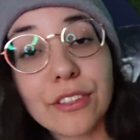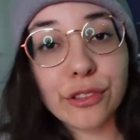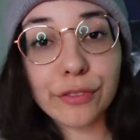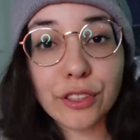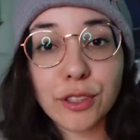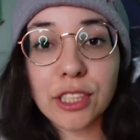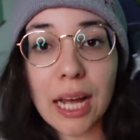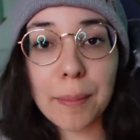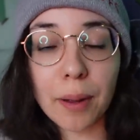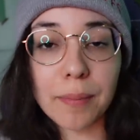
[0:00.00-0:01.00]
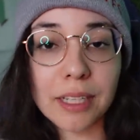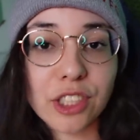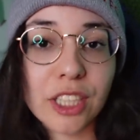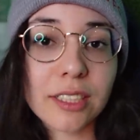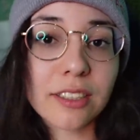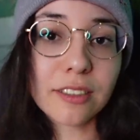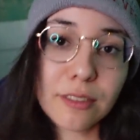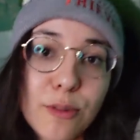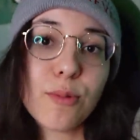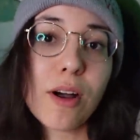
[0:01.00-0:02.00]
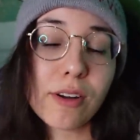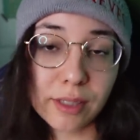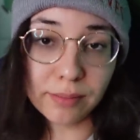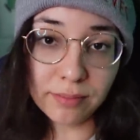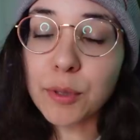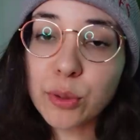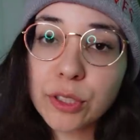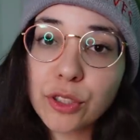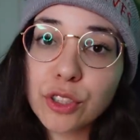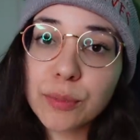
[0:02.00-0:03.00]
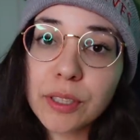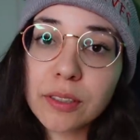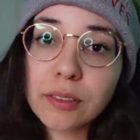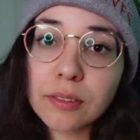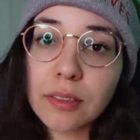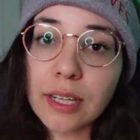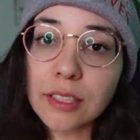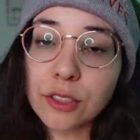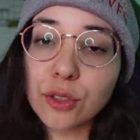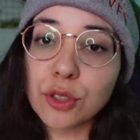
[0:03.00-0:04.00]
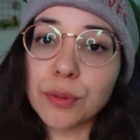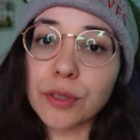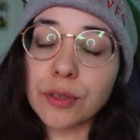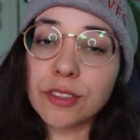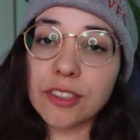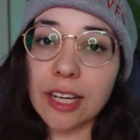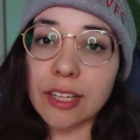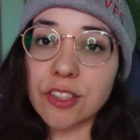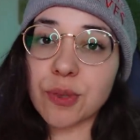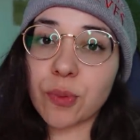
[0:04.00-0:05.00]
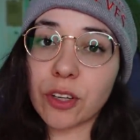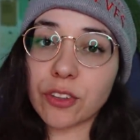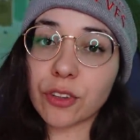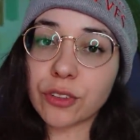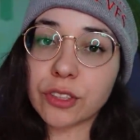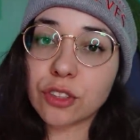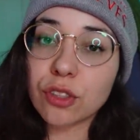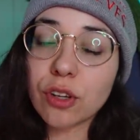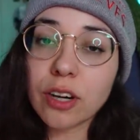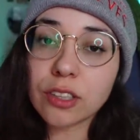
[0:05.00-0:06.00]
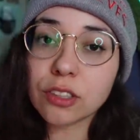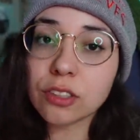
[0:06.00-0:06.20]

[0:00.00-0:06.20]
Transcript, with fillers: is your first time on my channel, welcome. I'm a Twitch streamer and a YouTuber who decided she wanted to learn digital art. So